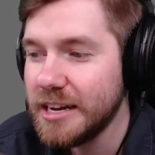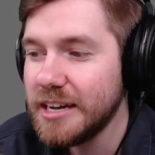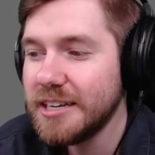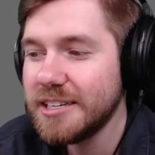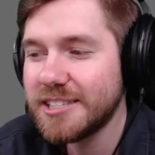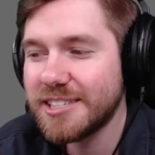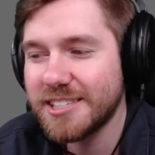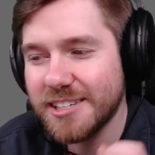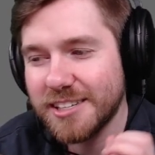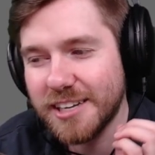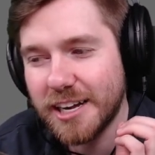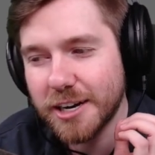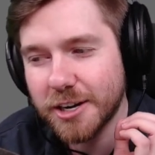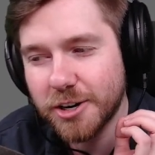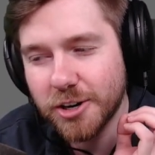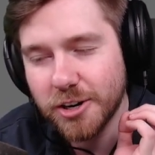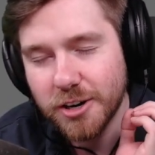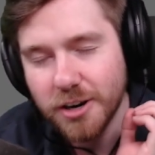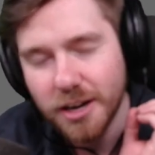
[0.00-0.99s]

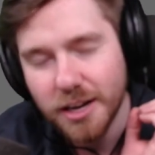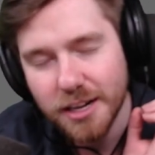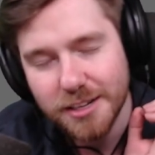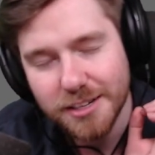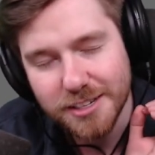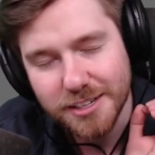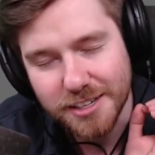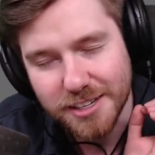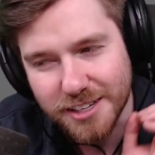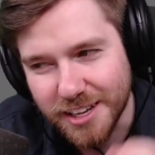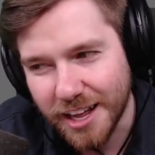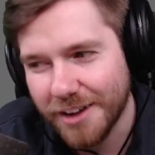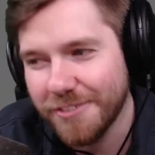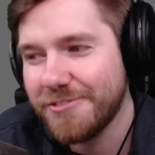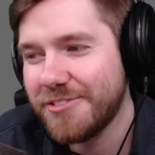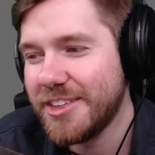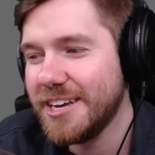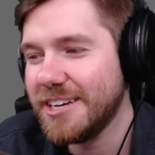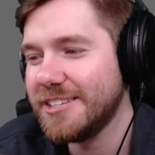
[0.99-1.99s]
Slugger,
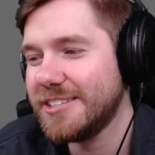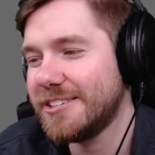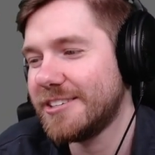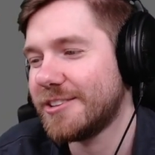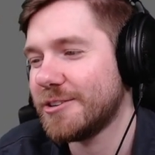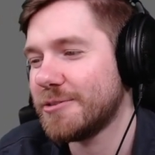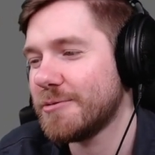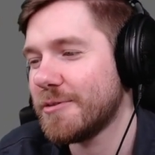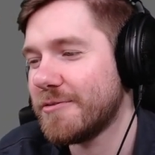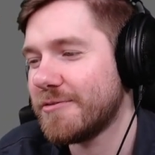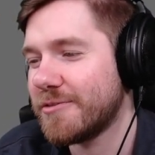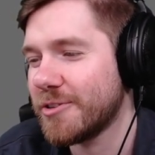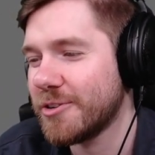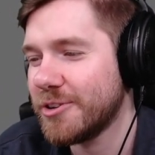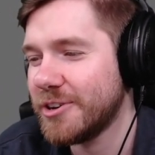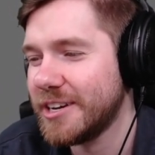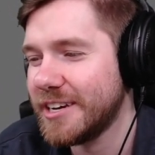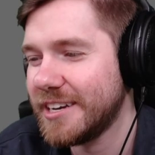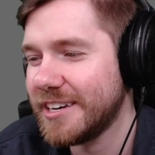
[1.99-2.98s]
love this. They're
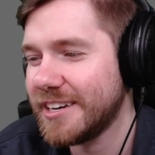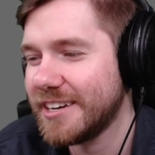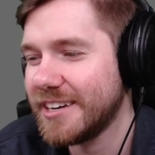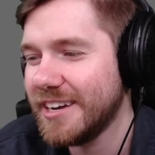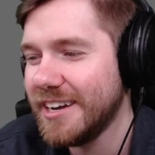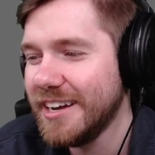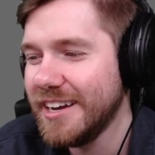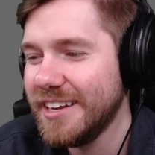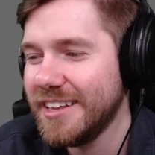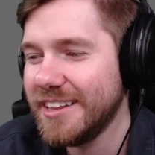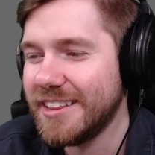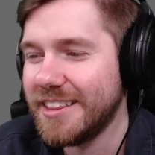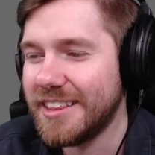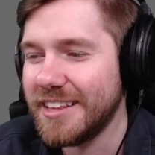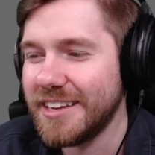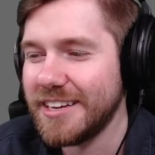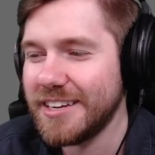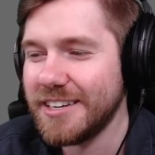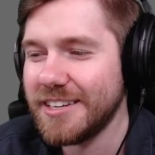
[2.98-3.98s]
reverting
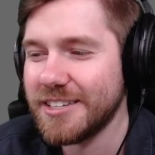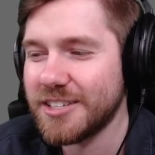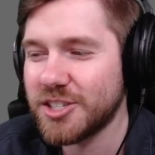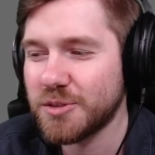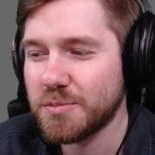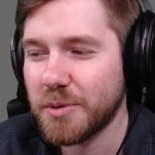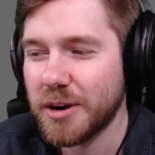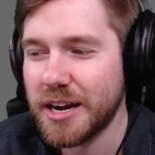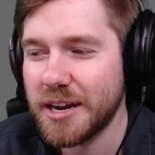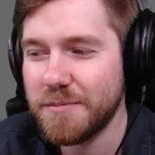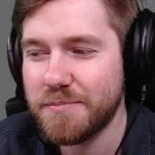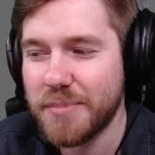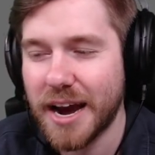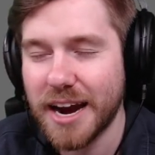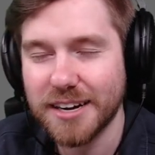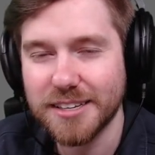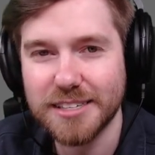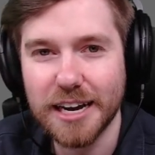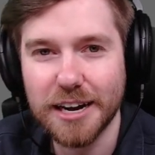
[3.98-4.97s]
the spread
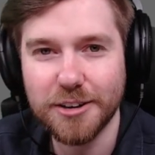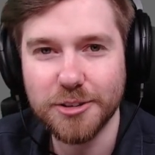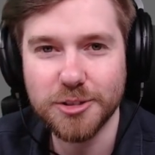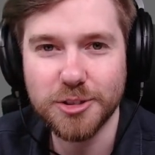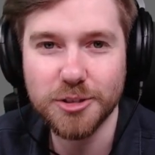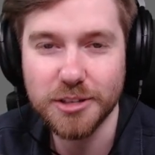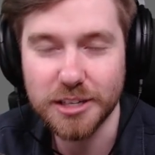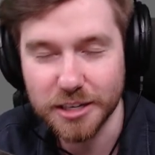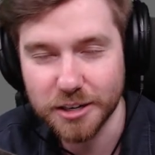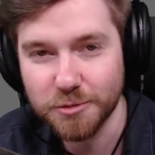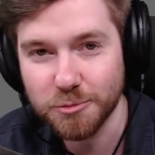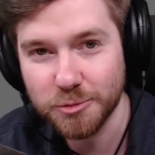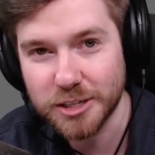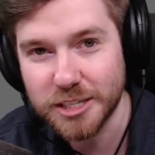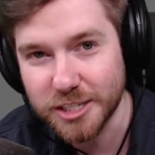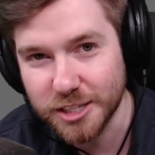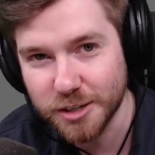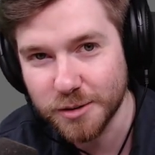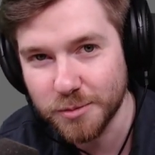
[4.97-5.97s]
back down to like a
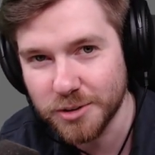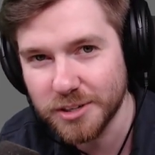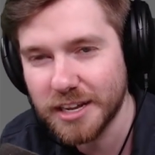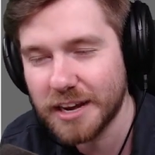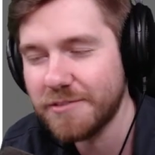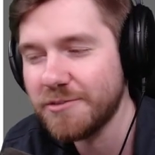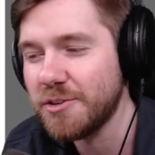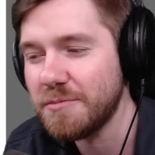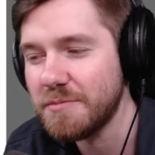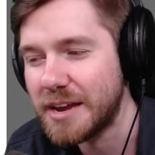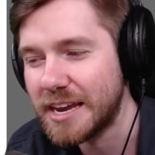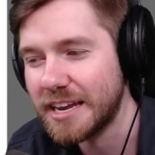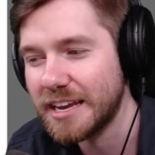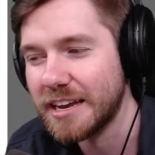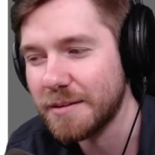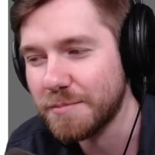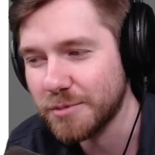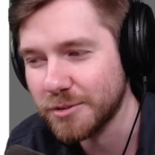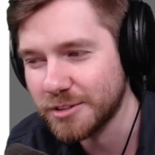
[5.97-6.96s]
reasonable level, making
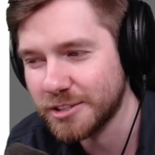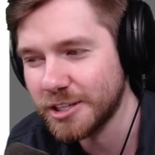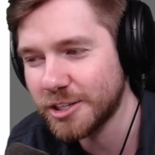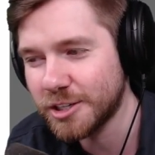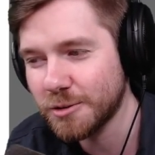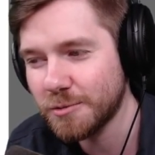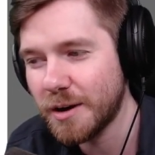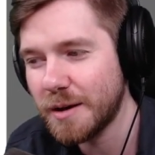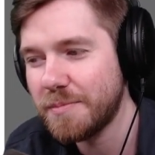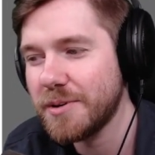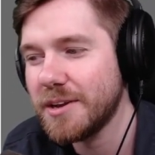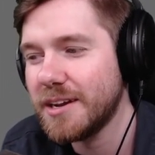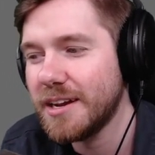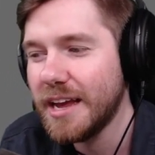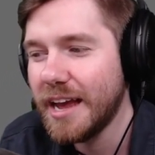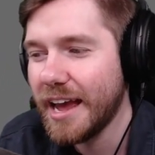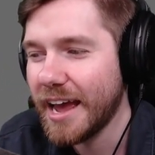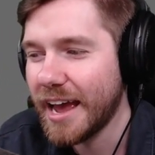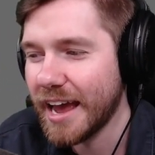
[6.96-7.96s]
it a precision weapon
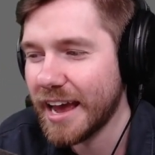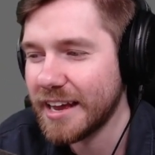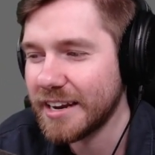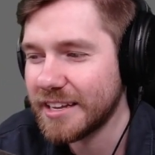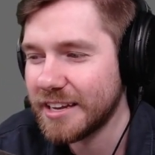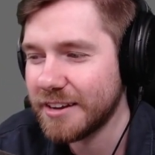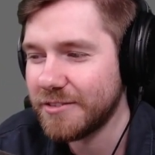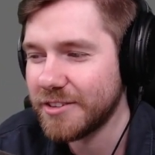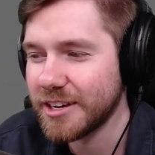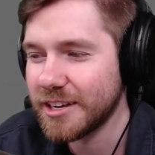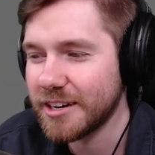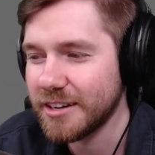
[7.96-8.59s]
and giving it a